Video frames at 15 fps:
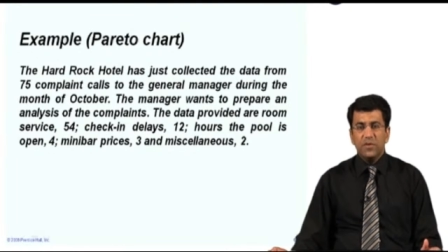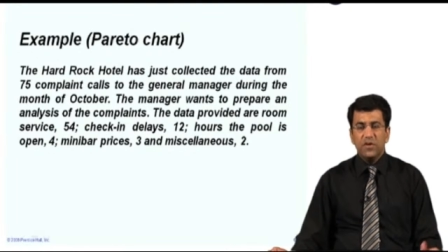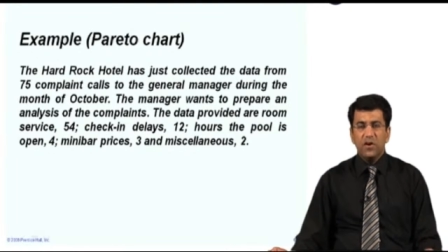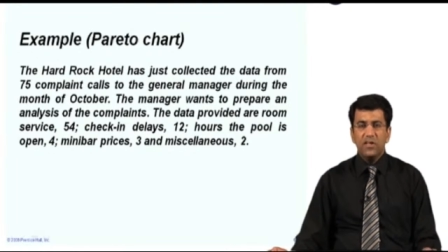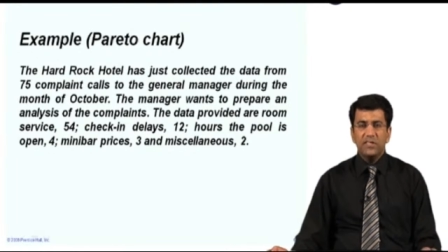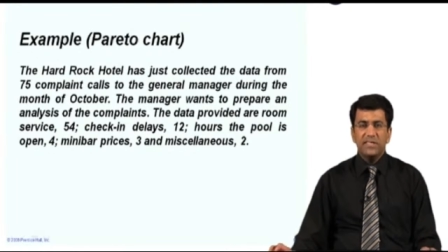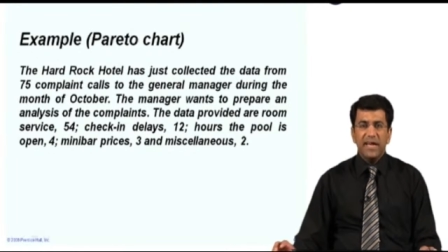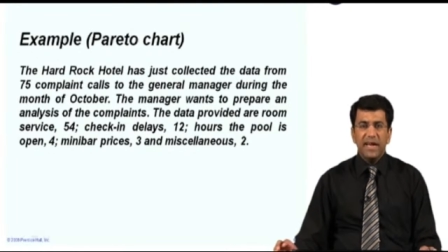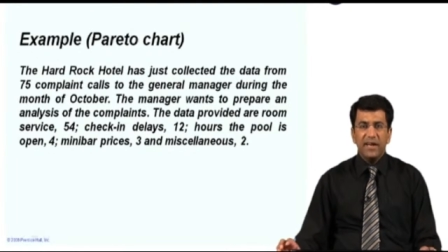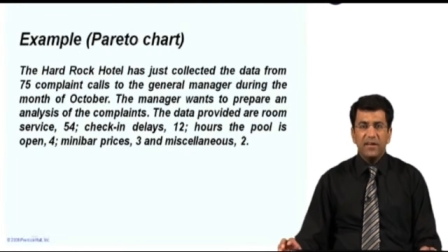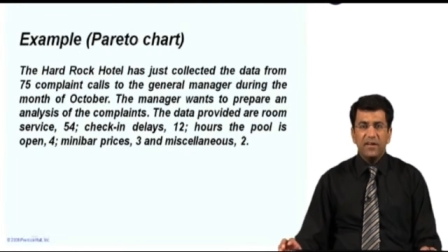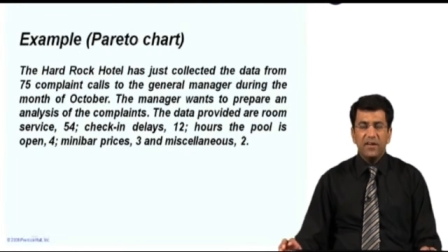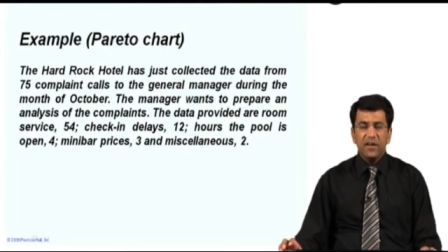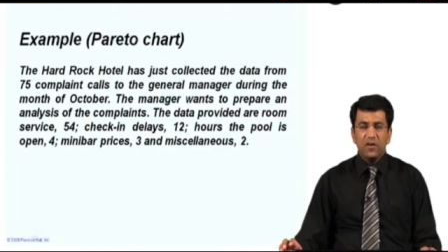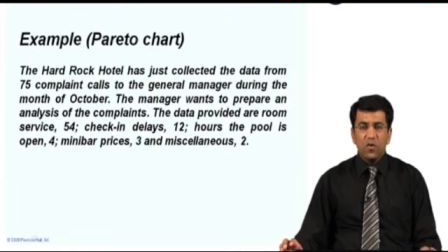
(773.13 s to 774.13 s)
because
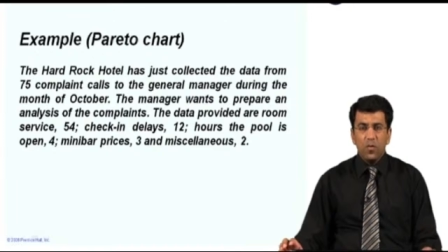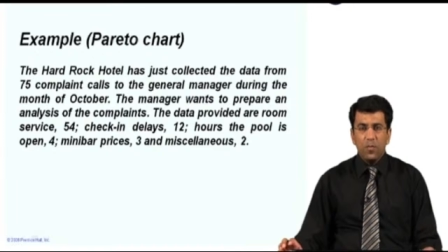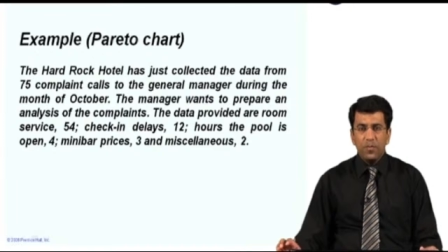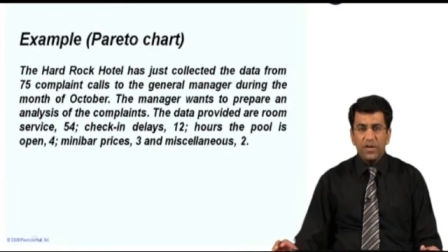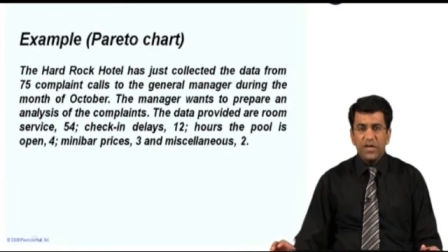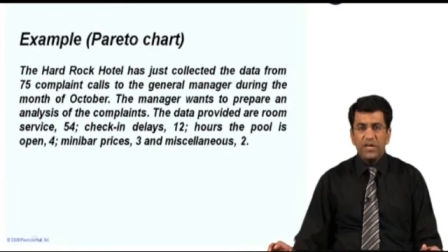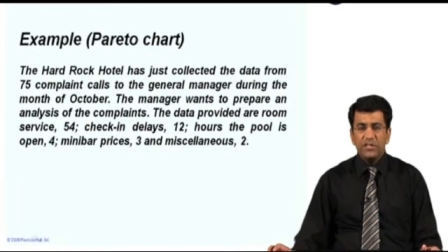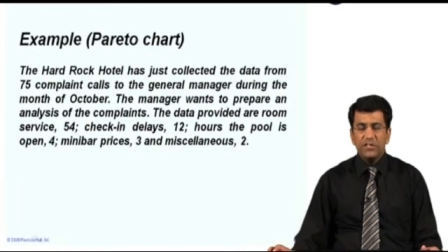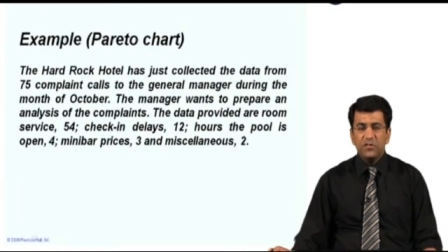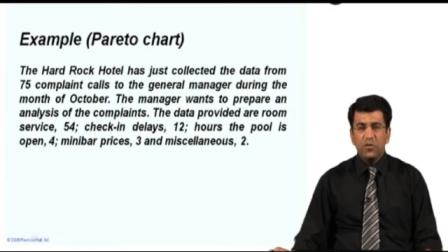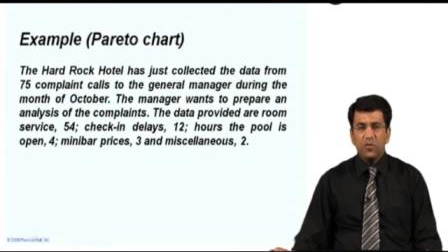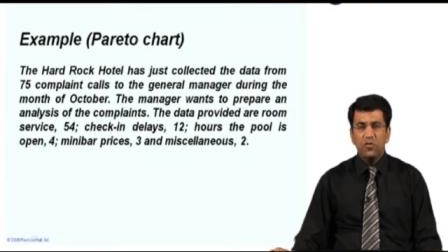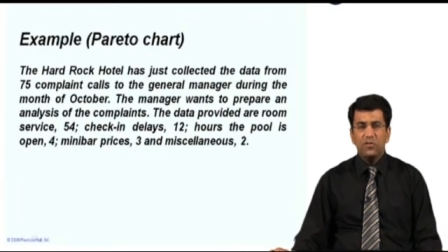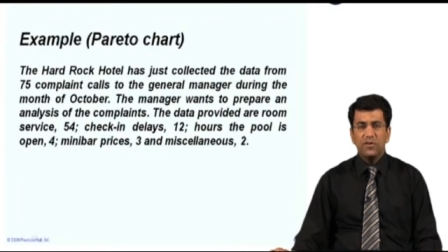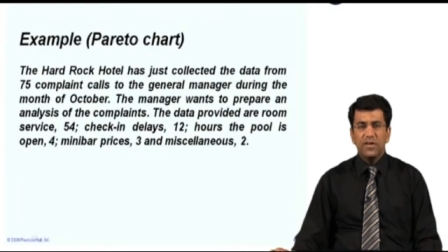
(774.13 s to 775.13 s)
that complaints
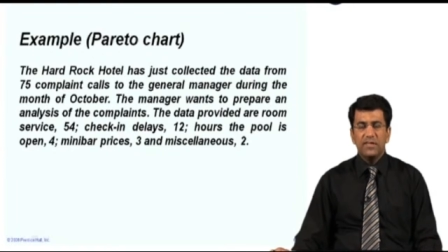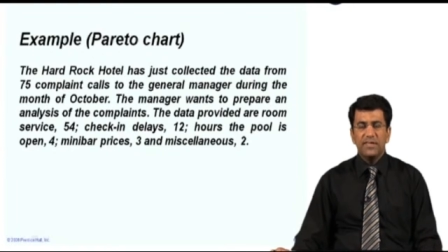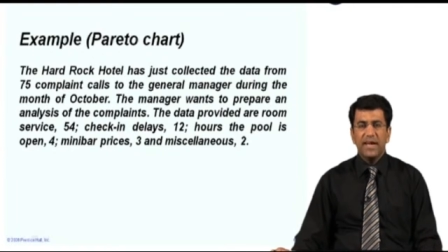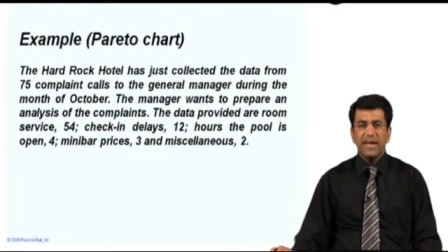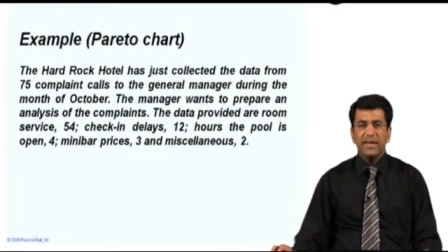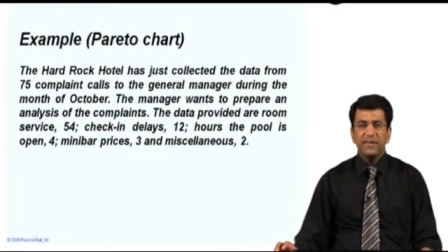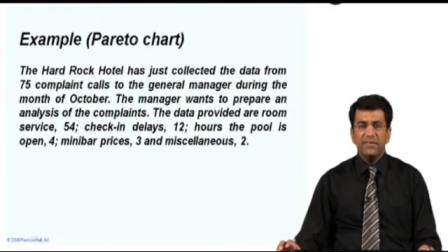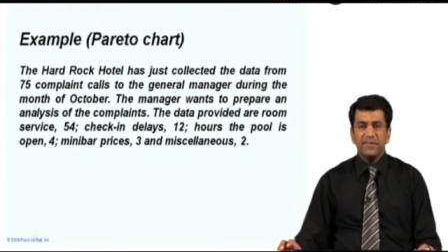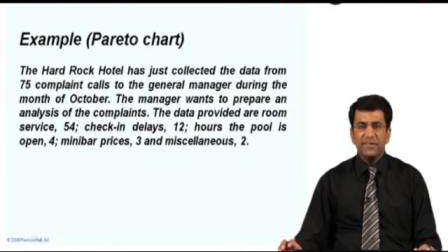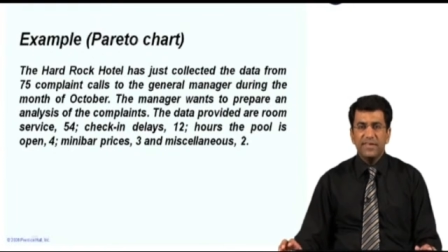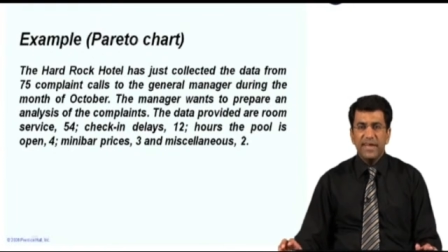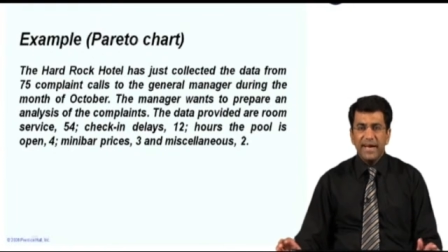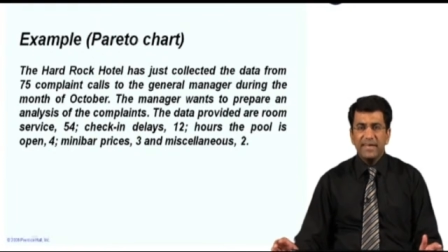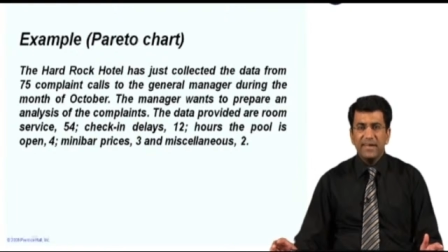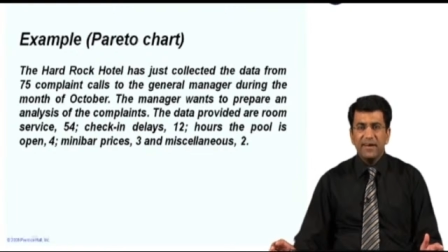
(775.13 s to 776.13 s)
or
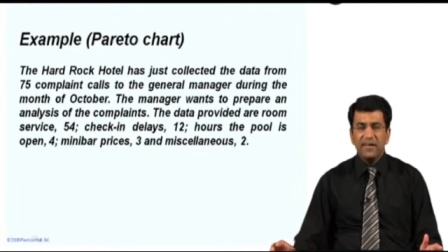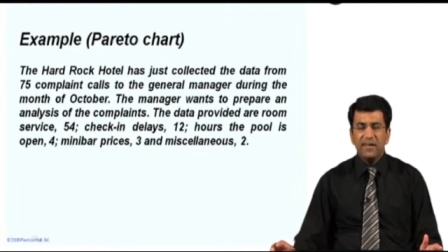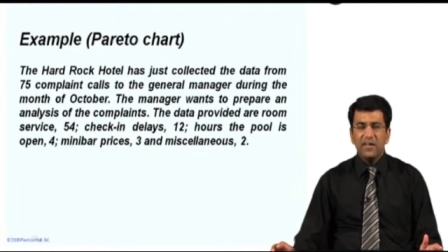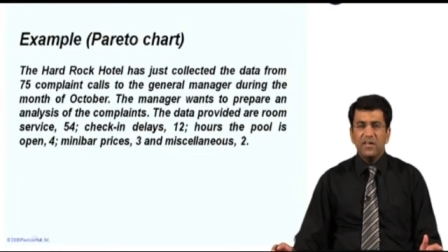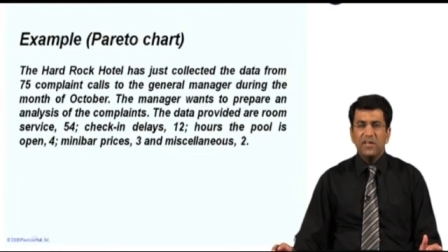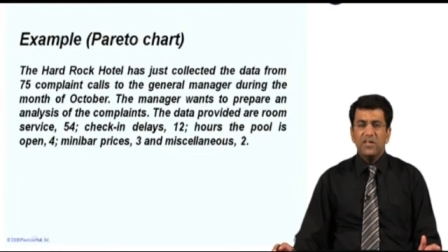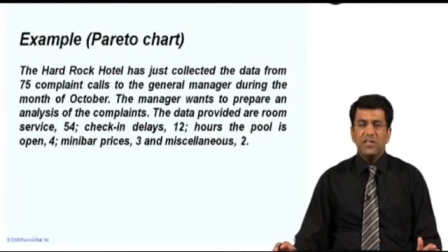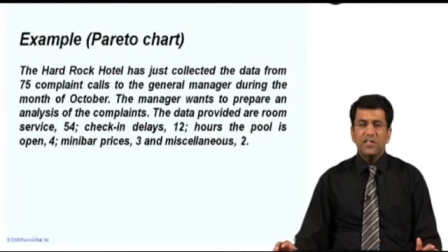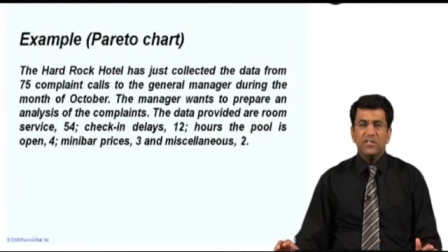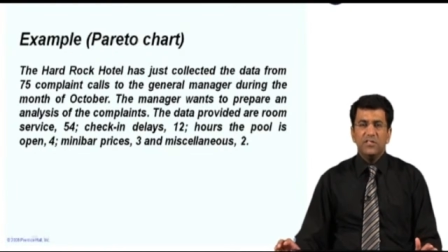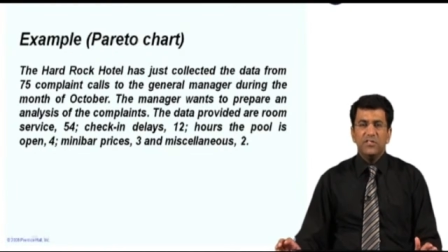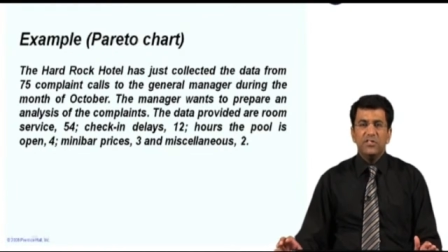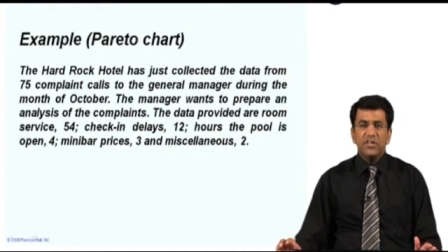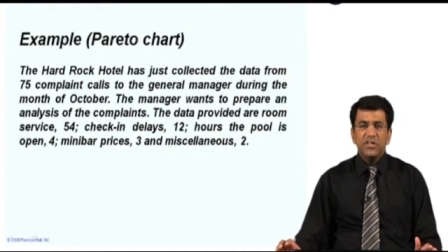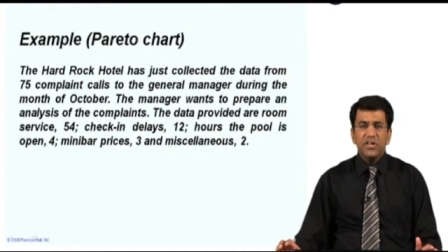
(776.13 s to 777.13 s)
that data
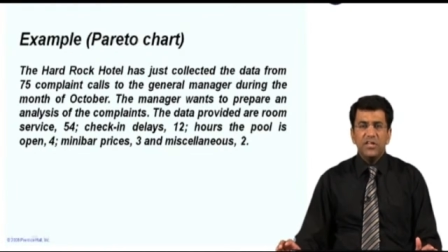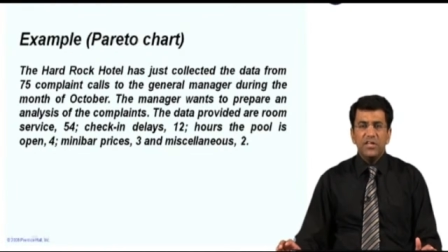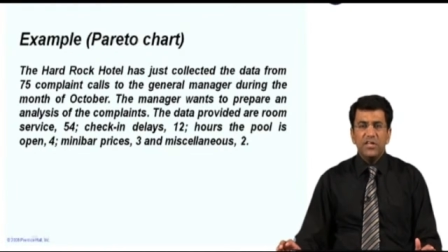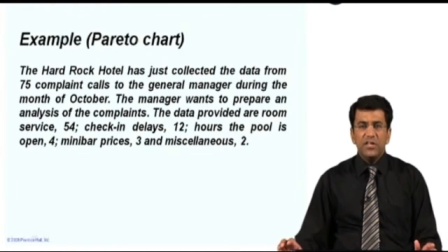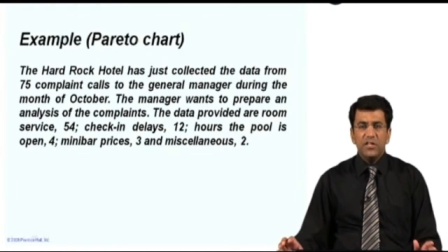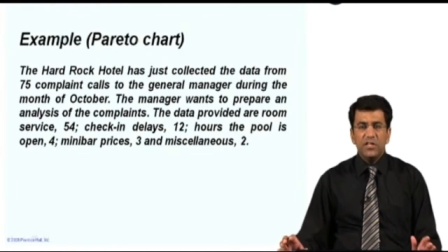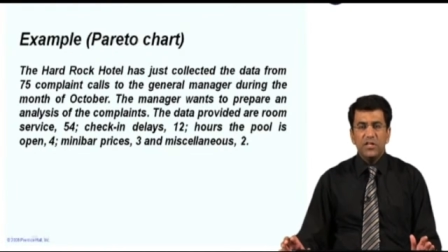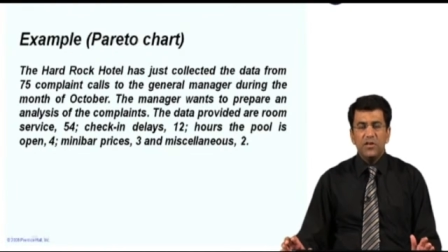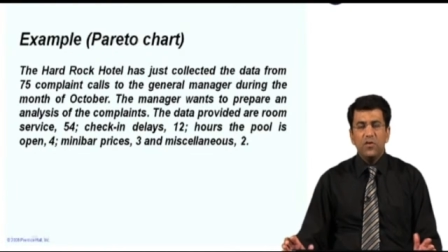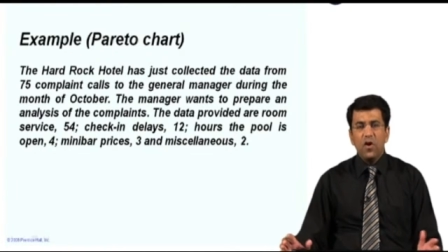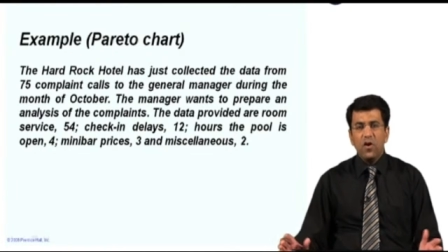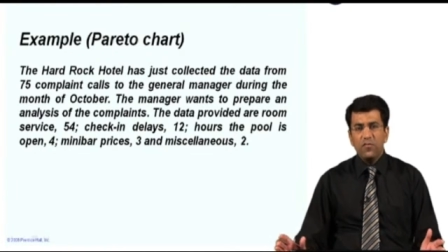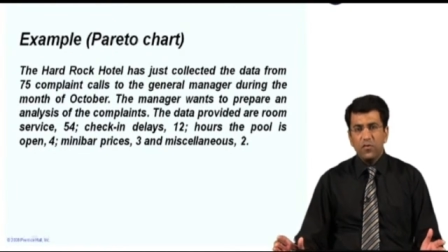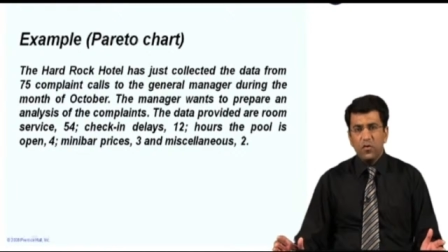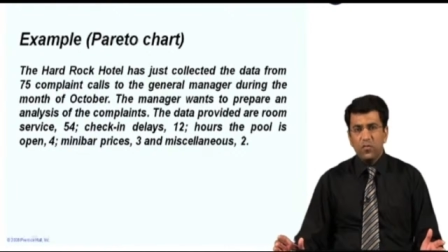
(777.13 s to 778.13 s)
is generally in the
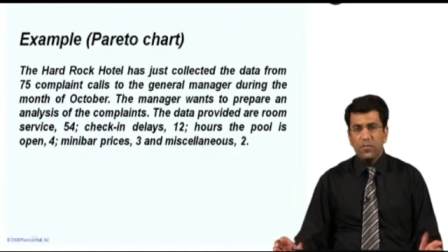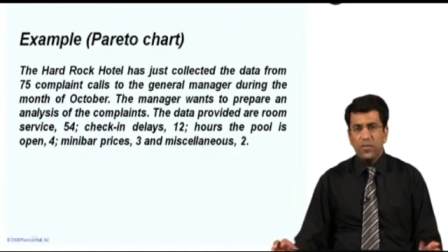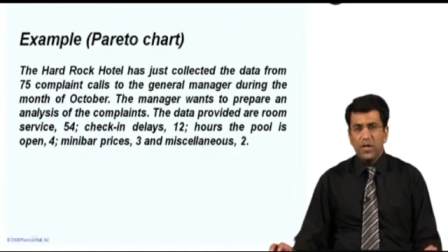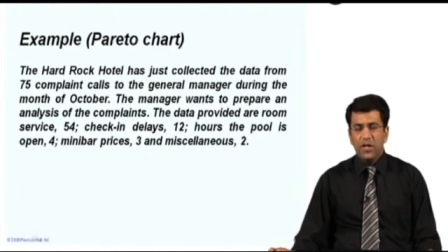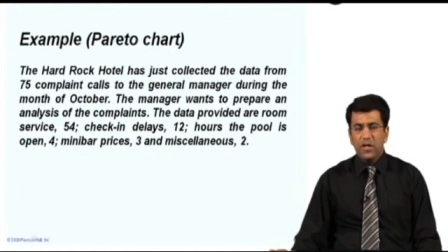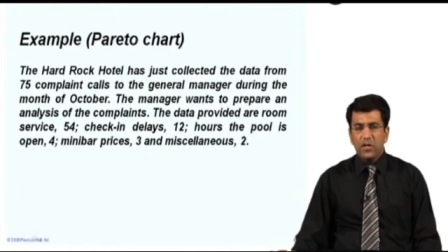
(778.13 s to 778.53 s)
raw form.